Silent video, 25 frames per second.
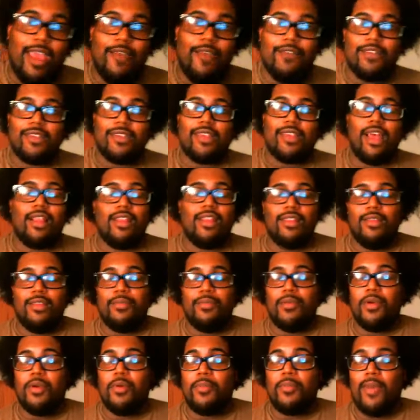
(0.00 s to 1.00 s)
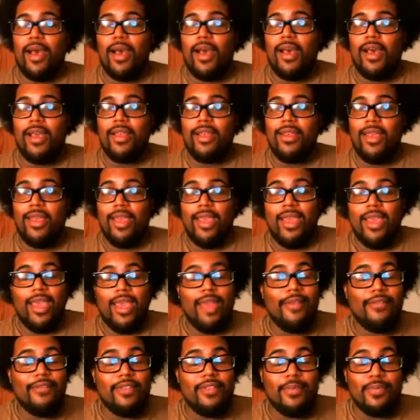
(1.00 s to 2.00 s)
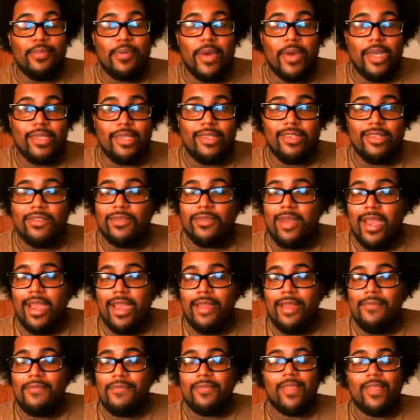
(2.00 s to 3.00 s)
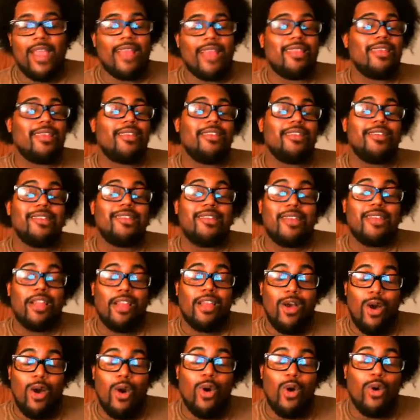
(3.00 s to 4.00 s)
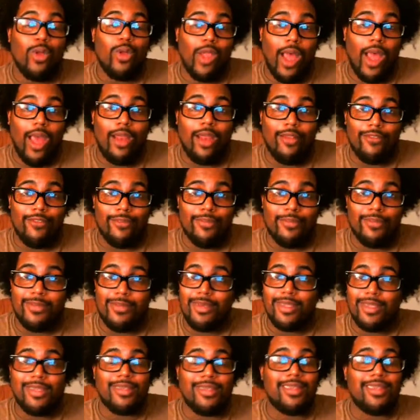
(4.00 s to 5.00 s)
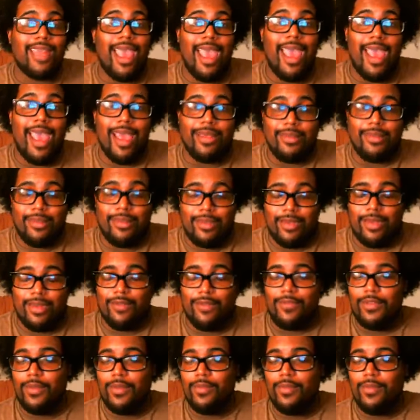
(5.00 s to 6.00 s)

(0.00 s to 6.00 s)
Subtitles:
a solidly built mod, and if the price is right, I think they'll sell a whole lot of them. Just an ass ton of them.